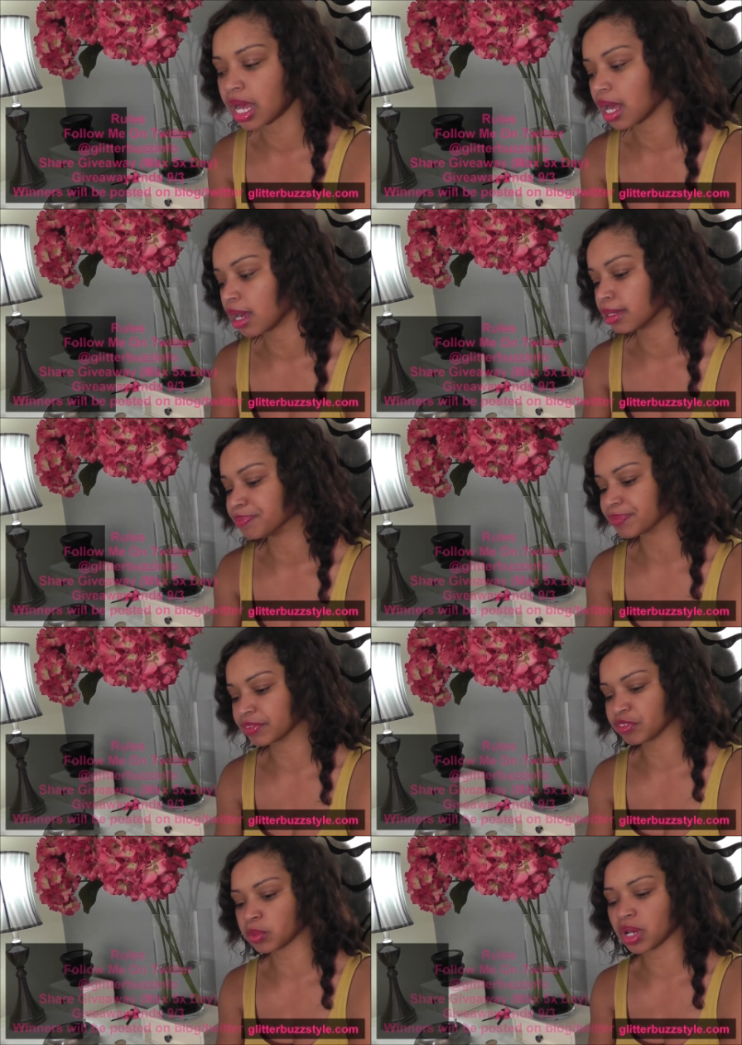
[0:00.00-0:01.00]
Um,
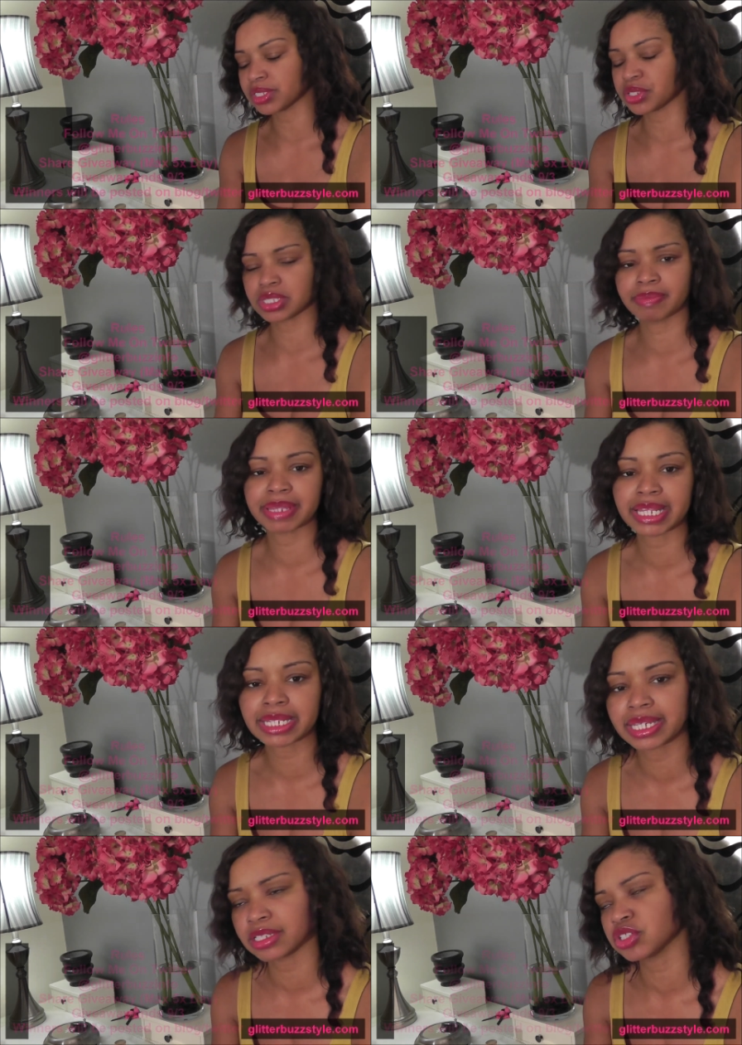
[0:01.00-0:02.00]
if you want, just send me the
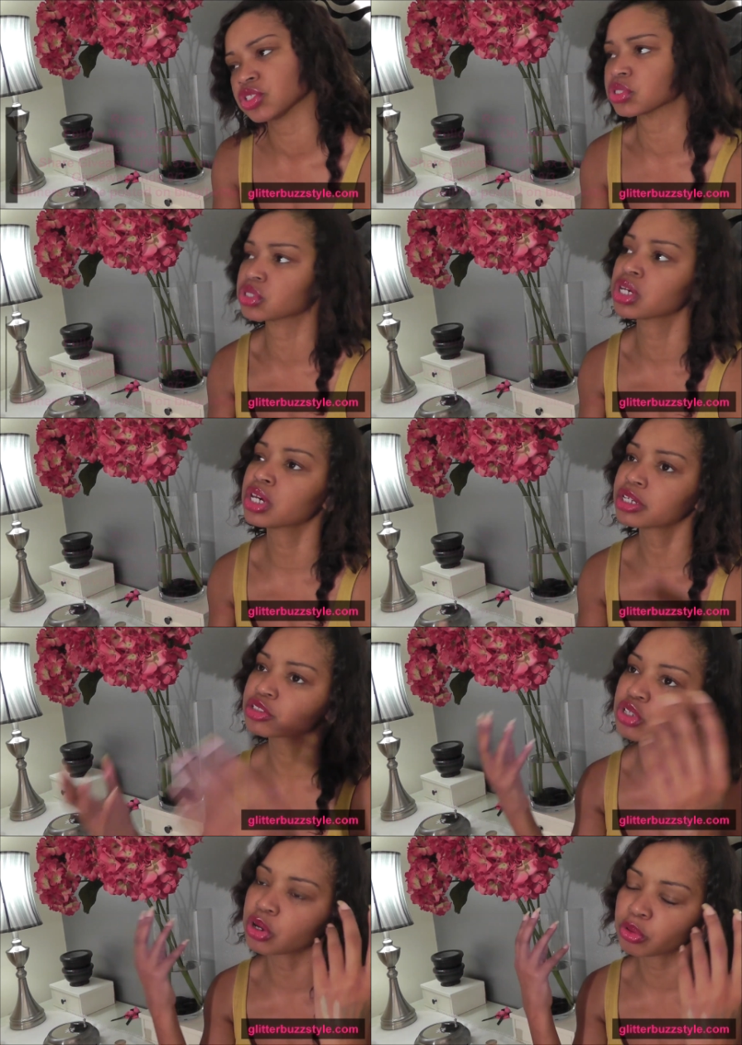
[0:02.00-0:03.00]
links just
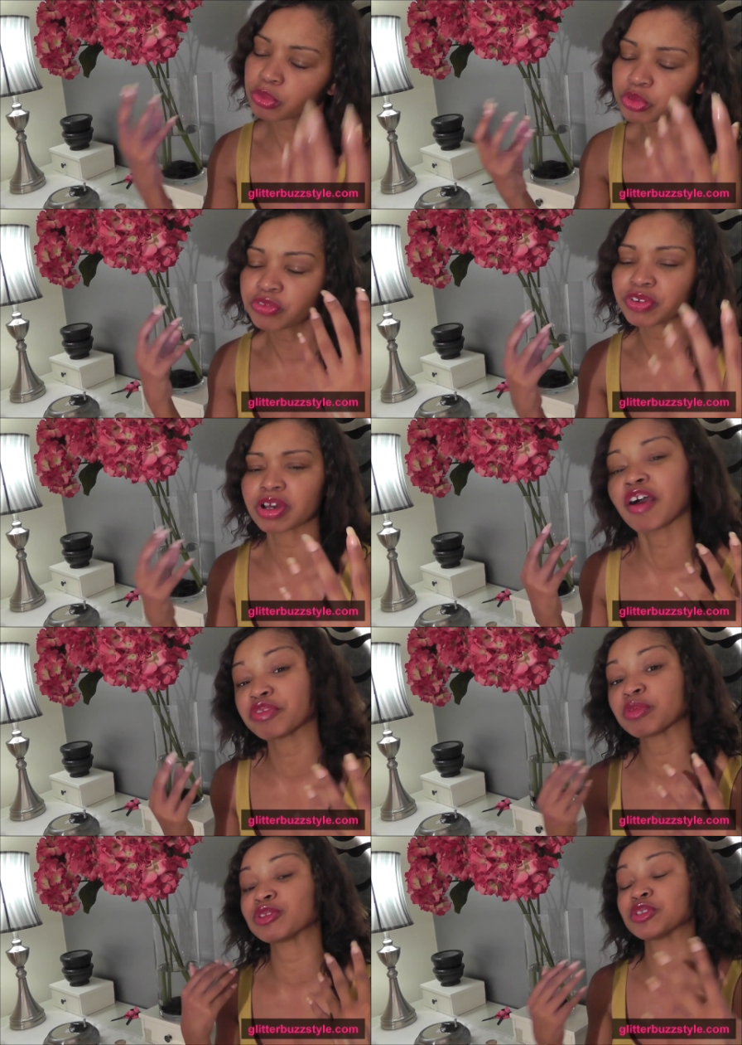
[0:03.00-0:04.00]
so you feel
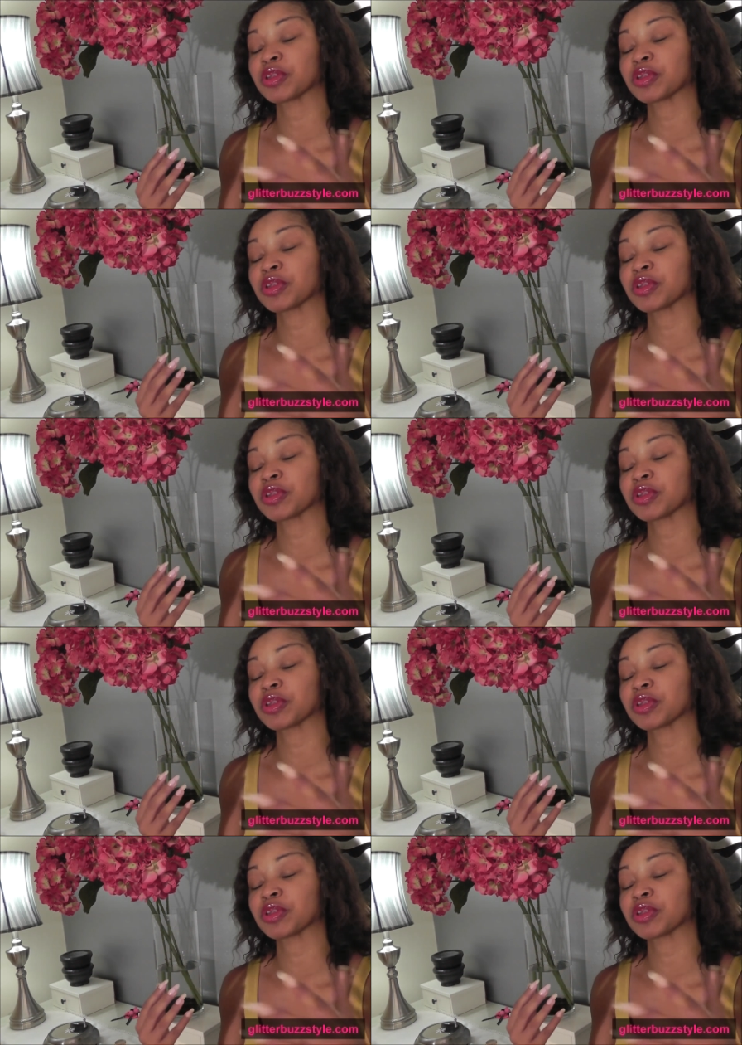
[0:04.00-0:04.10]
comfortable to